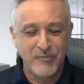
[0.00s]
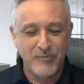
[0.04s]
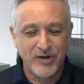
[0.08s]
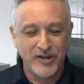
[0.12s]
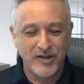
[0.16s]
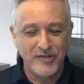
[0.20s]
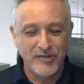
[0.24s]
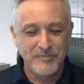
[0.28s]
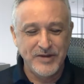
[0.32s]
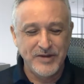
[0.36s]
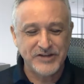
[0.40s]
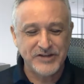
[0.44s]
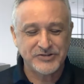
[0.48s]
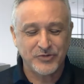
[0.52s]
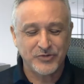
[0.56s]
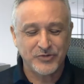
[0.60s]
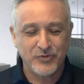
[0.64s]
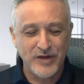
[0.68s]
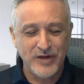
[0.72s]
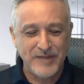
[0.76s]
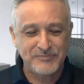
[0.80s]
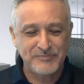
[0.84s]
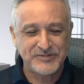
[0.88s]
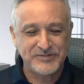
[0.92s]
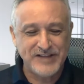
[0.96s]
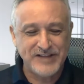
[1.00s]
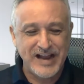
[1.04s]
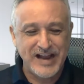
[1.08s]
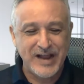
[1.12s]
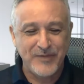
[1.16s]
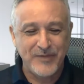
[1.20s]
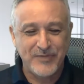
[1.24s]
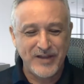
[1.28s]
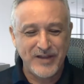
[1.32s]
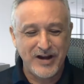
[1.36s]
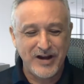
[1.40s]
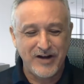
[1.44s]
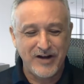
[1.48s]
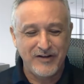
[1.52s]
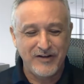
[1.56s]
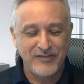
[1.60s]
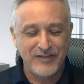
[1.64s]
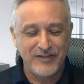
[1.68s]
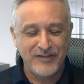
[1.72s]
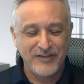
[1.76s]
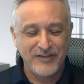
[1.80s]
one of the best reps out there.